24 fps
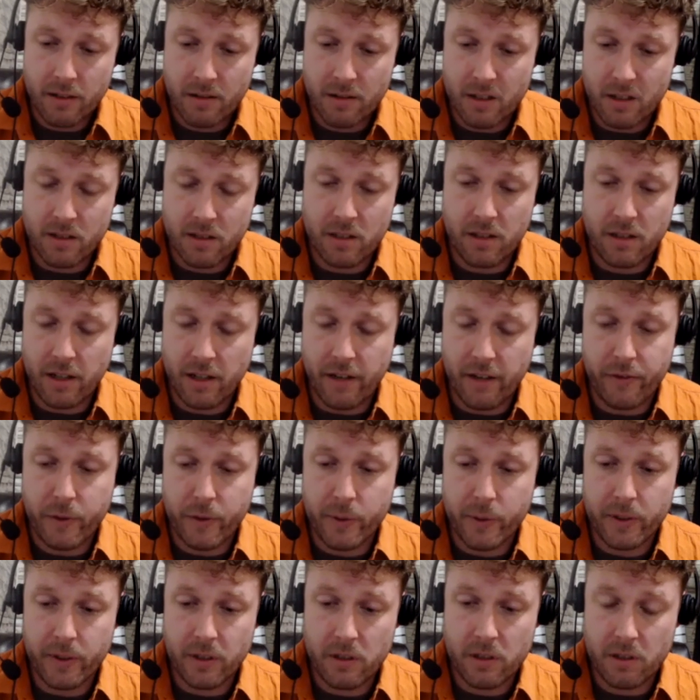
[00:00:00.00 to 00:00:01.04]
Because if you
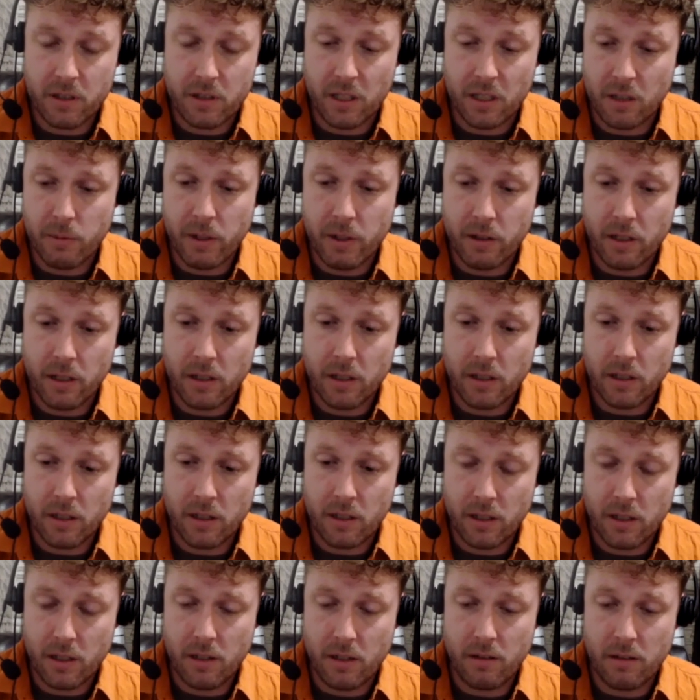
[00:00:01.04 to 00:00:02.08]
really just think about it,
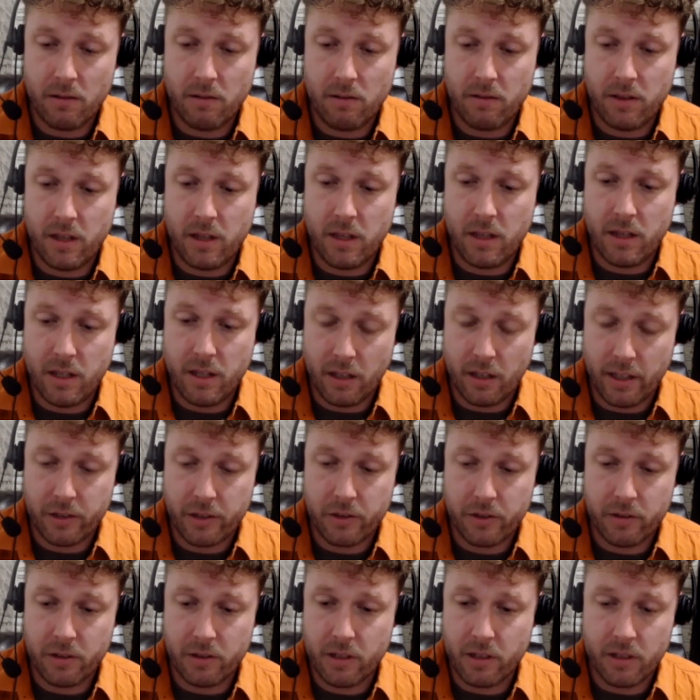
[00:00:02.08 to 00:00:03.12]
the
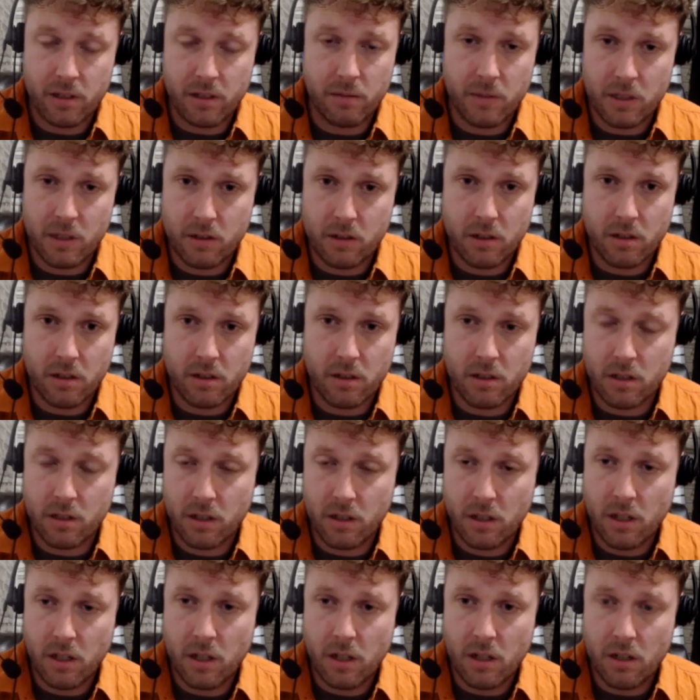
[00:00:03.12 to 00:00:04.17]
electrical system is just
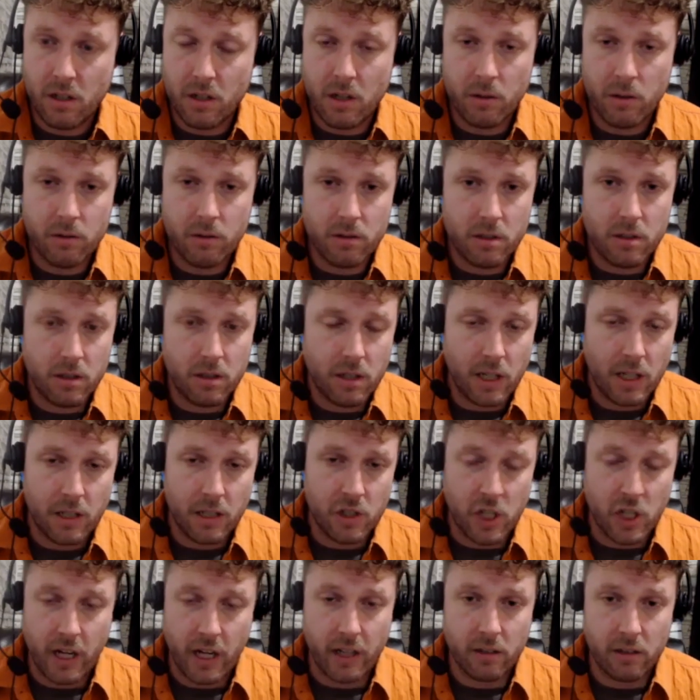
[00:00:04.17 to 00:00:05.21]
nodes and
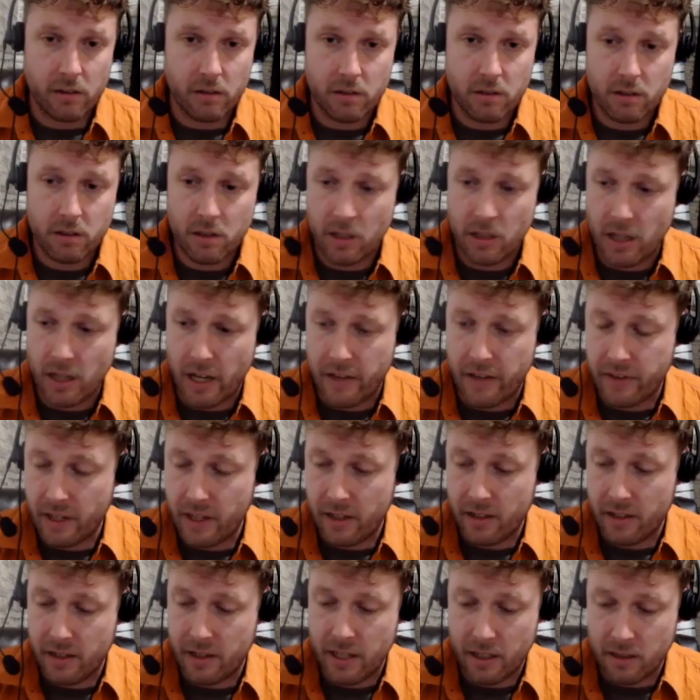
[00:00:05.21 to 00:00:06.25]
channels, and
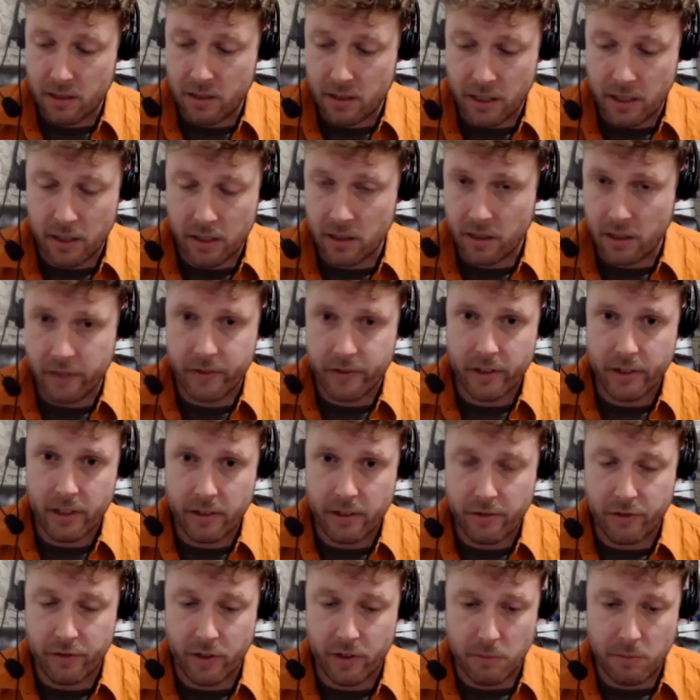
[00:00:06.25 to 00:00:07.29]
then they deliver it
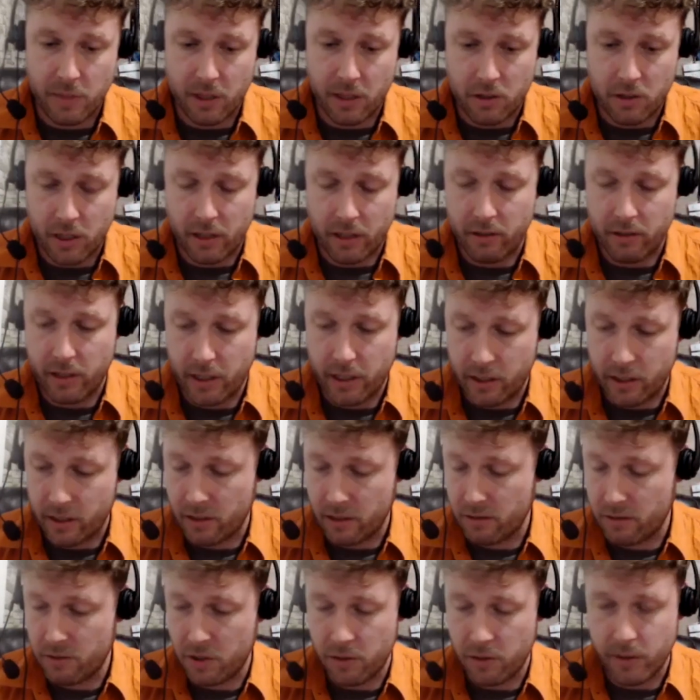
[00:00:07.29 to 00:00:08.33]
from a generator
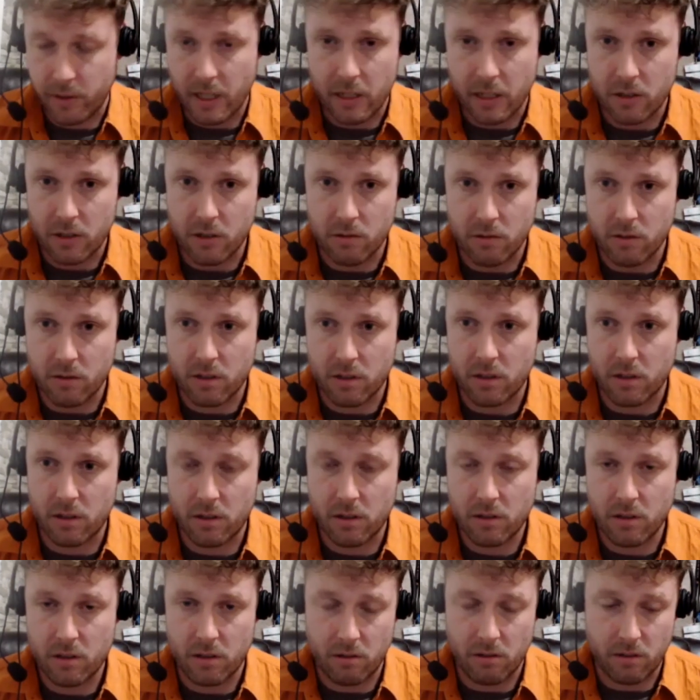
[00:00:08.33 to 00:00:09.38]
to an end user.
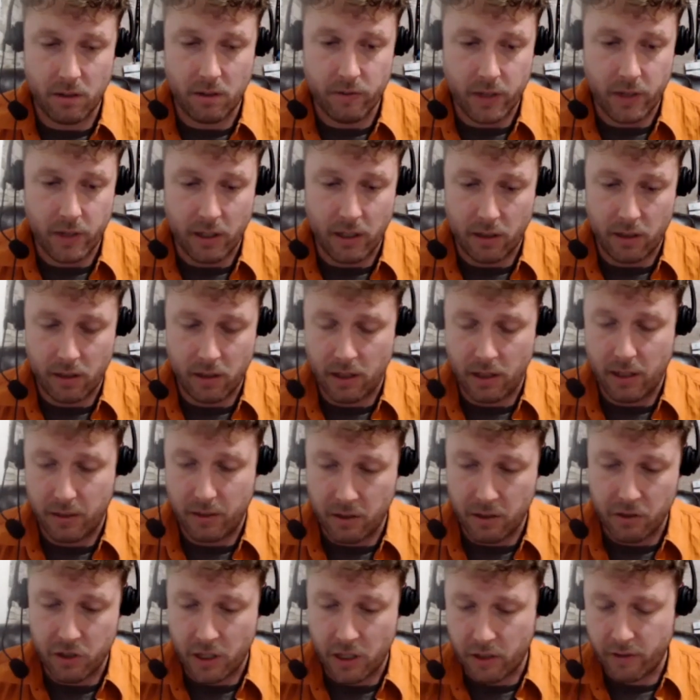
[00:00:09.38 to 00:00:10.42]
So you've got
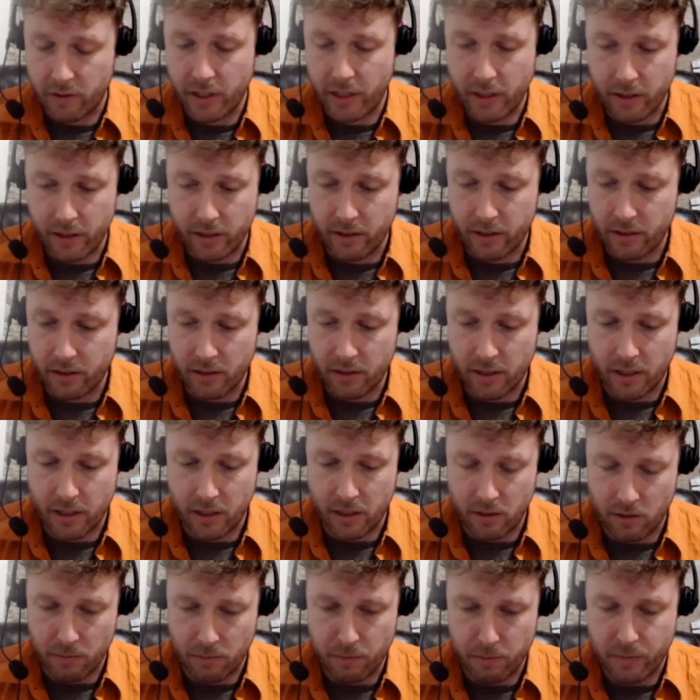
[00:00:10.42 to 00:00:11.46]
your generator, and
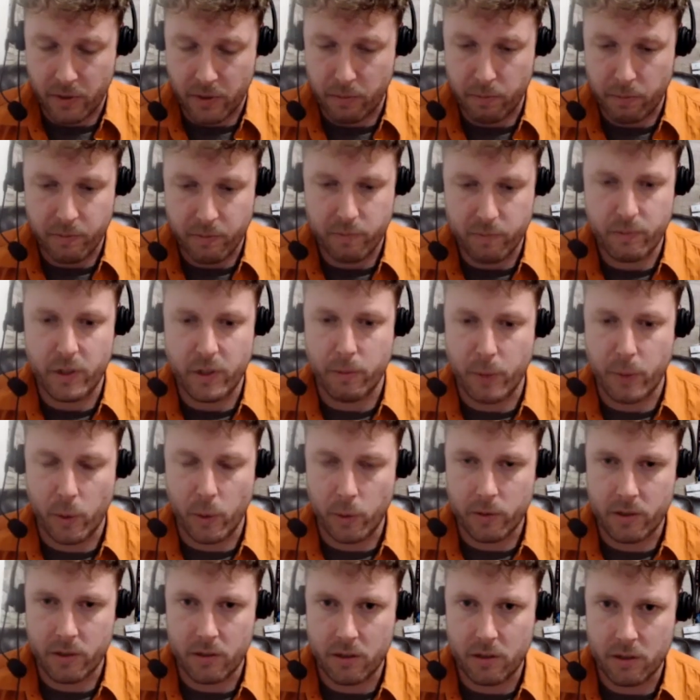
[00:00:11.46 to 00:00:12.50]
then your
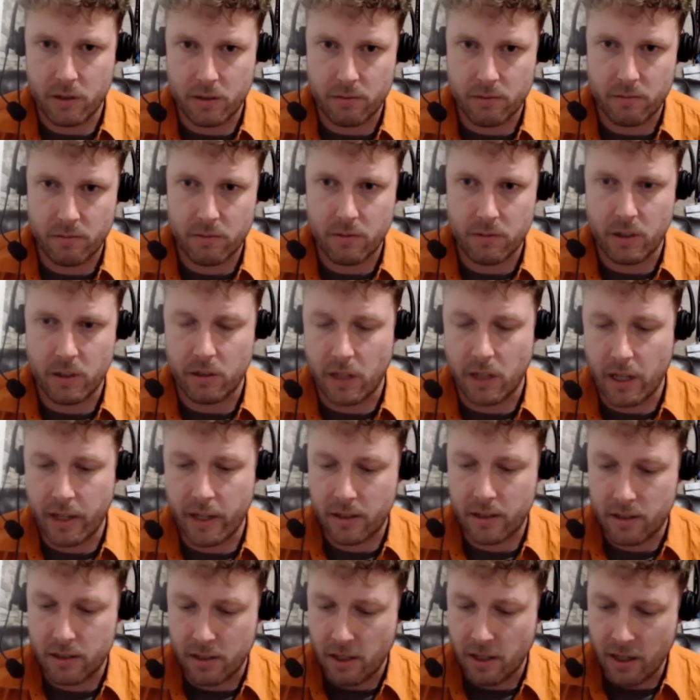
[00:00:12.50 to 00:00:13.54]
poles and your
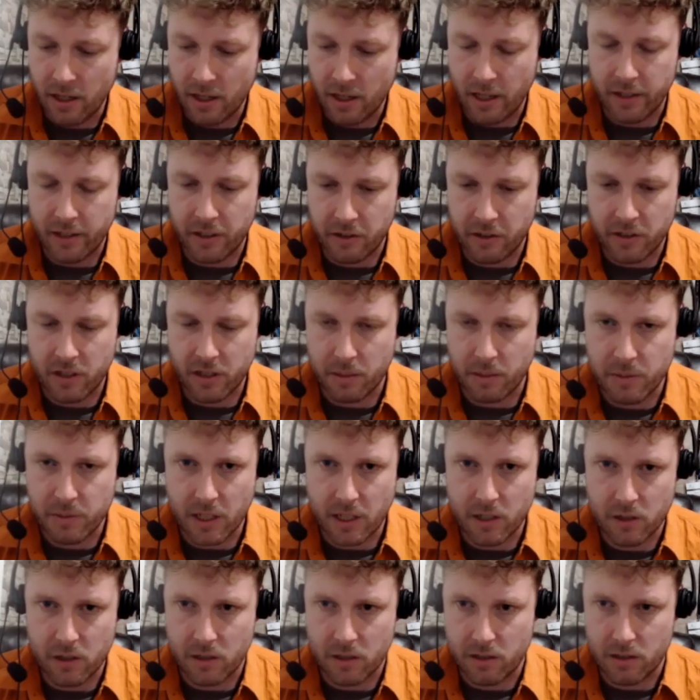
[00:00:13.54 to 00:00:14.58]
lines, and then your
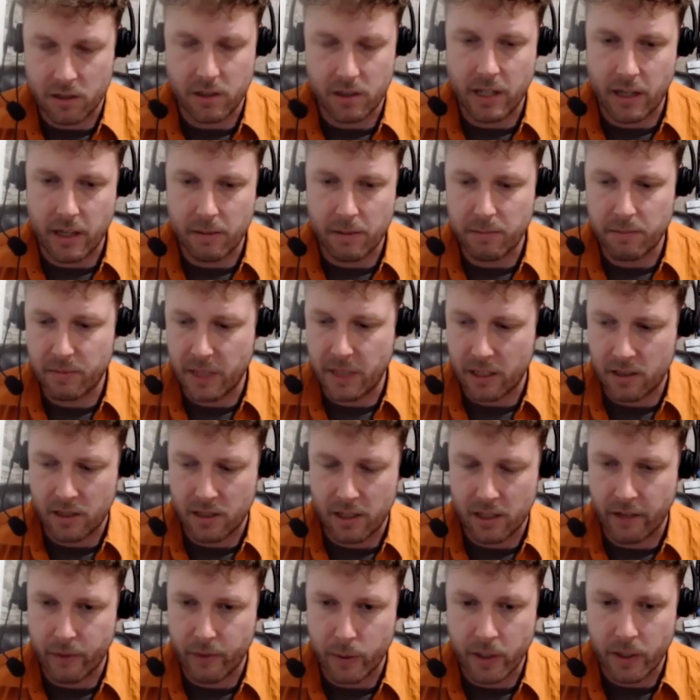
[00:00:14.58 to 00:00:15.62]
substations, and that gets it
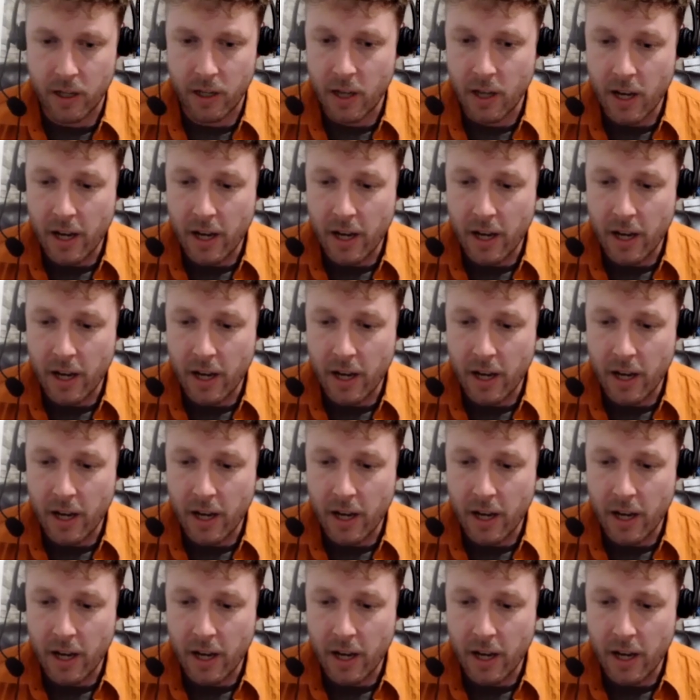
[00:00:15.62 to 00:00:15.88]
to everyone.